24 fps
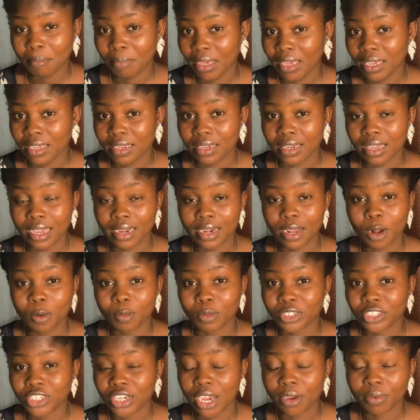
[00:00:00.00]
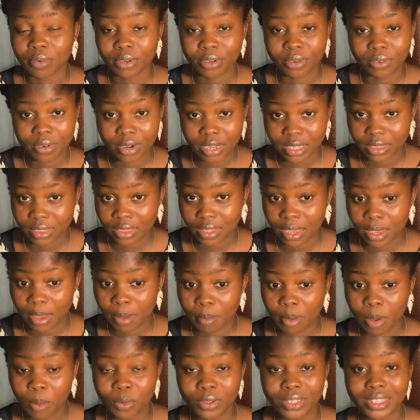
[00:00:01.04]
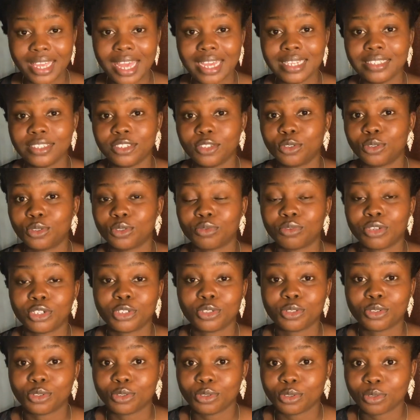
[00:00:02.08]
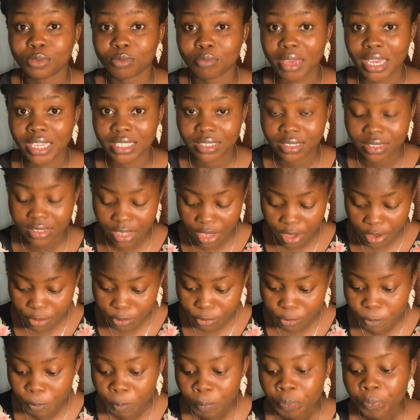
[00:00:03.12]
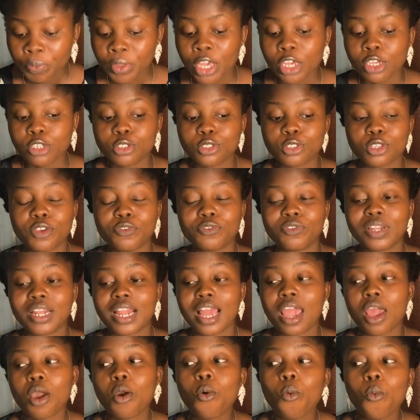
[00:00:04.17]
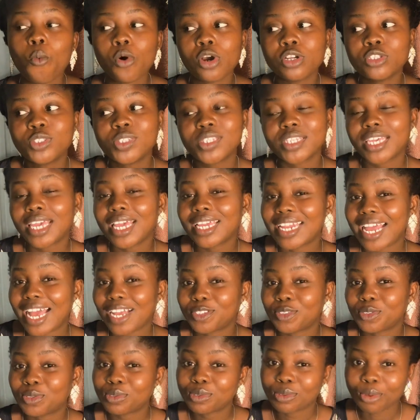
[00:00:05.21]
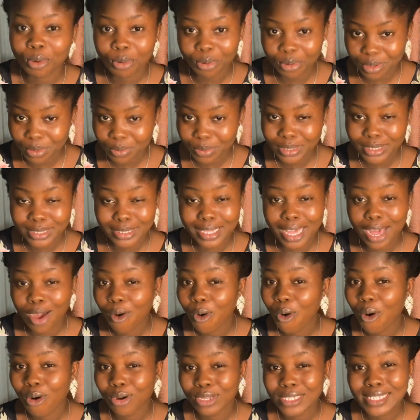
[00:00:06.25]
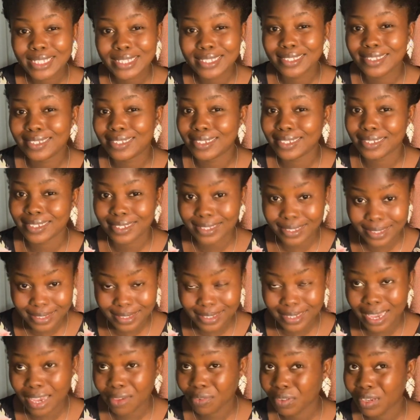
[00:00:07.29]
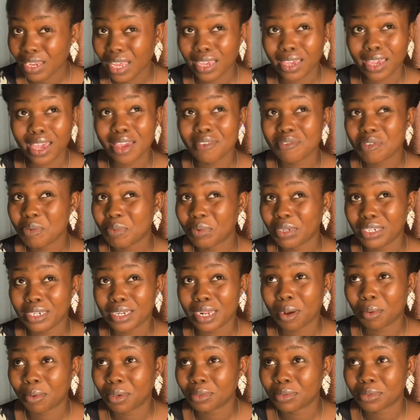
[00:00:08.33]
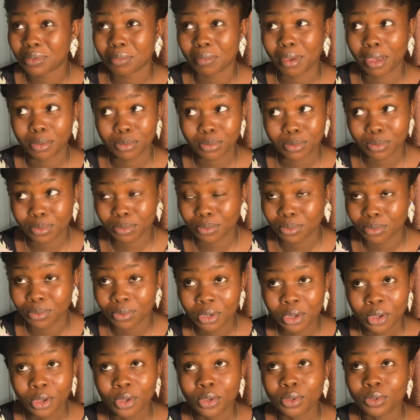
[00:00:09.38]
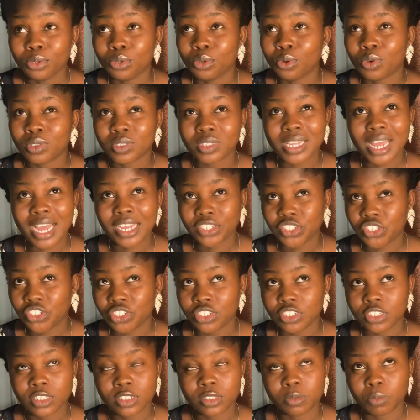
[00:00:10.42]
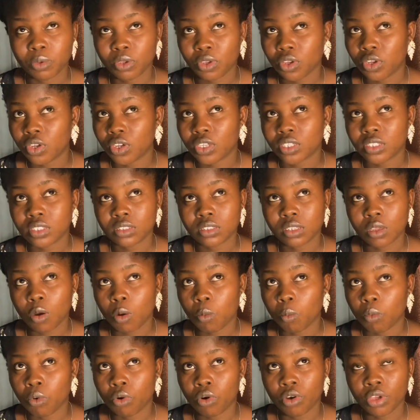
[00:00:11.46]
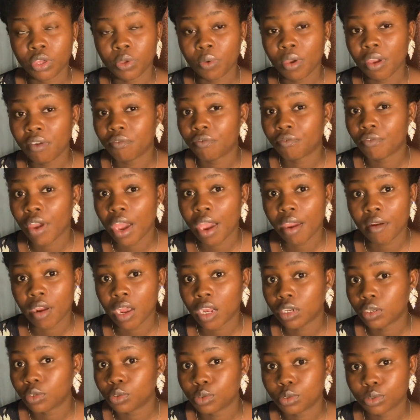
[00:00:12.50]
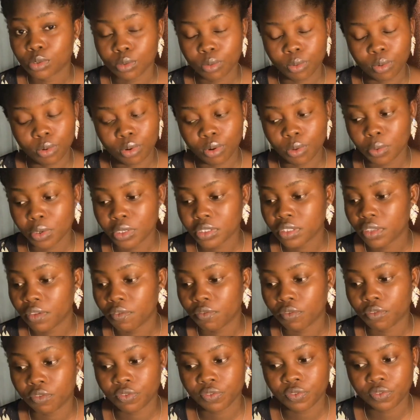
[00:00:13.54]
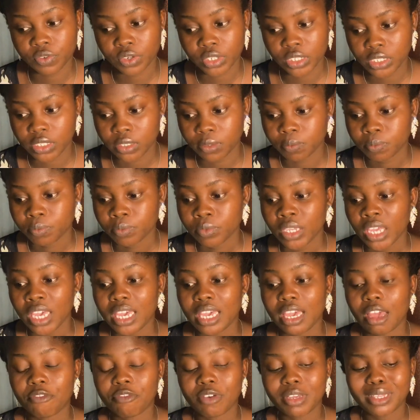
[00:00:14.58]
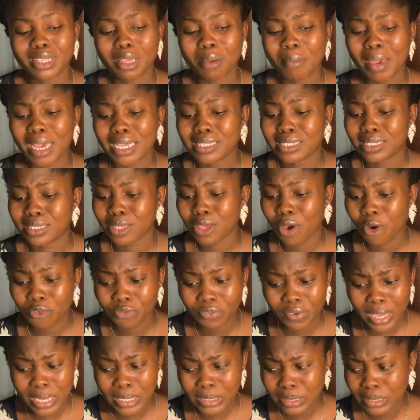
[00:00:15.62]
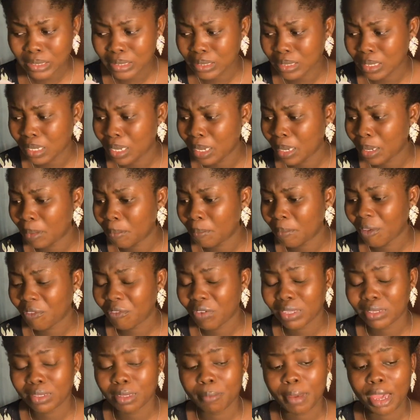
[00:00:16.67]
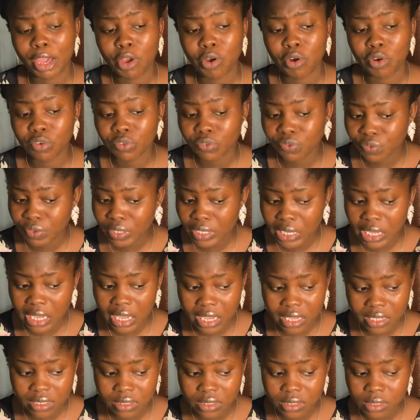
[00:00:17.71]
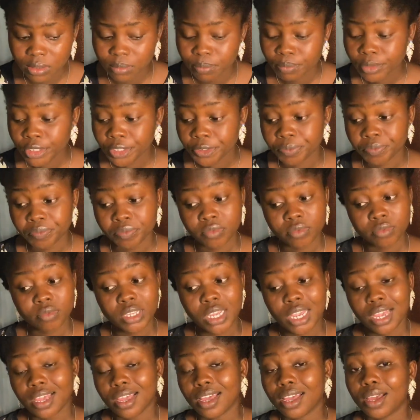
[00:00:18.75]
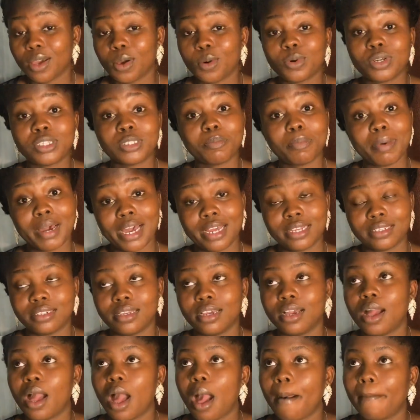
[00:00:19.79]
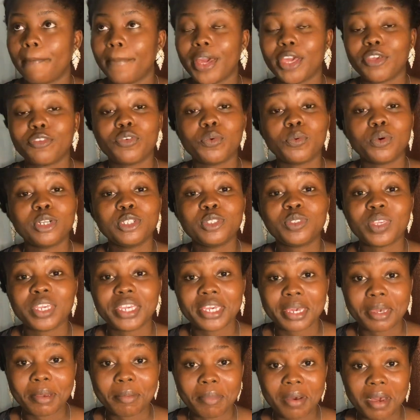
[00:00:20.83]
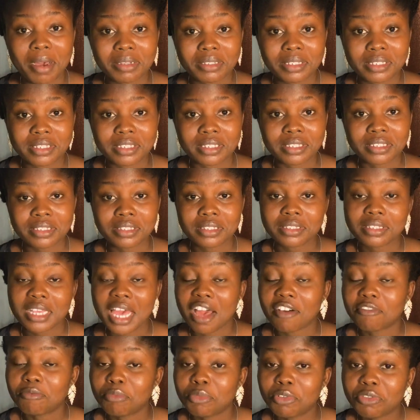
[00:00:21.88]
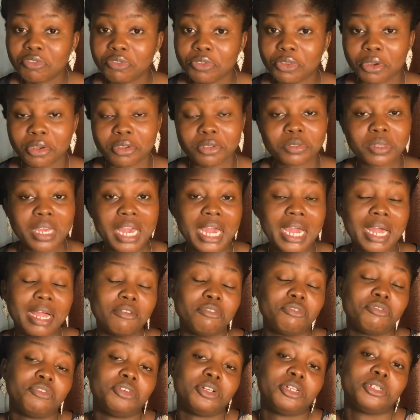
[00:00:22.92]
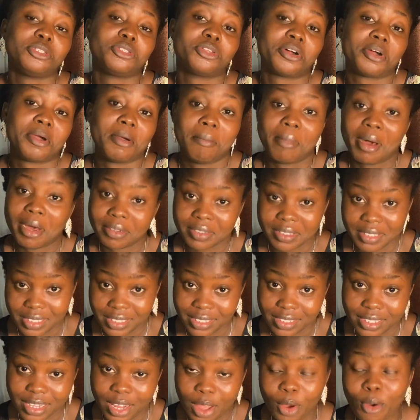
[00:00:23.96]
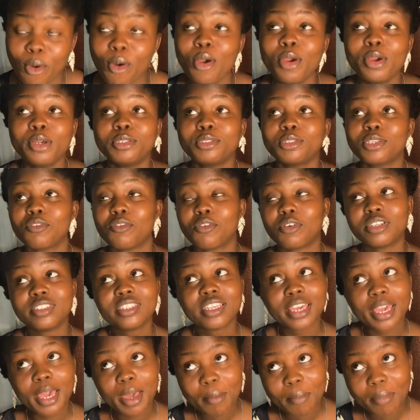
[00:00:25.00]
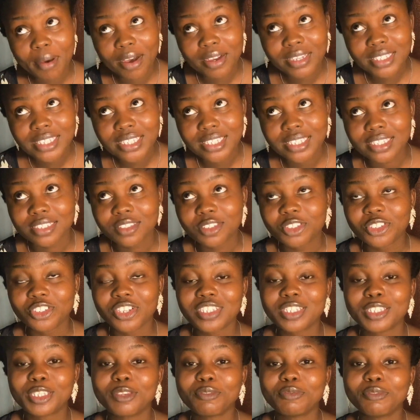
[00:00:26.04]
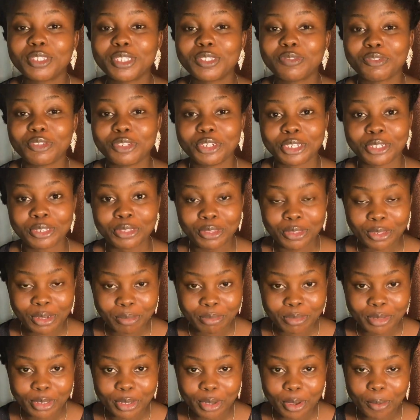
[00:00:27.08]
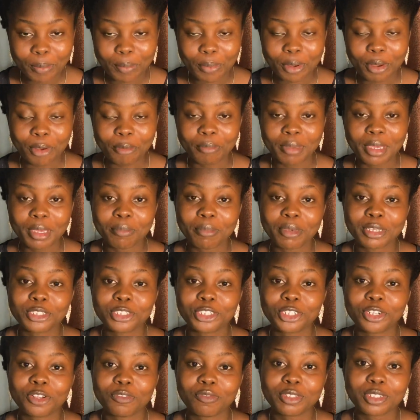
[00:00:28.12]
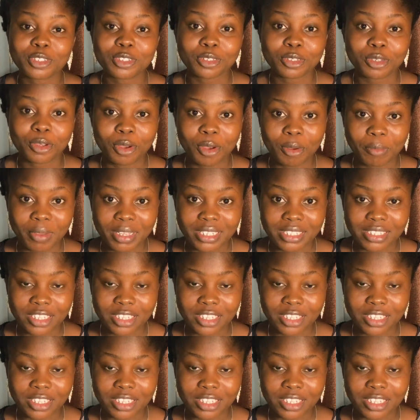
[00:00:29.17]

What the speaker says: made and how much I regret them, and what I did to restitute myself. So if you like want to hear that story, which is like hot gist, I feel like everybody that went to my school knows that gist, because it went viral in school. It wasn't even funny. It affected my self-esteem, affected my confidence. It was bad. But if you want to hear about it, I've moved on, so I can freely talk about it now. So if you want to hear about it, just give this video a thumbs up or make mention of it in the comment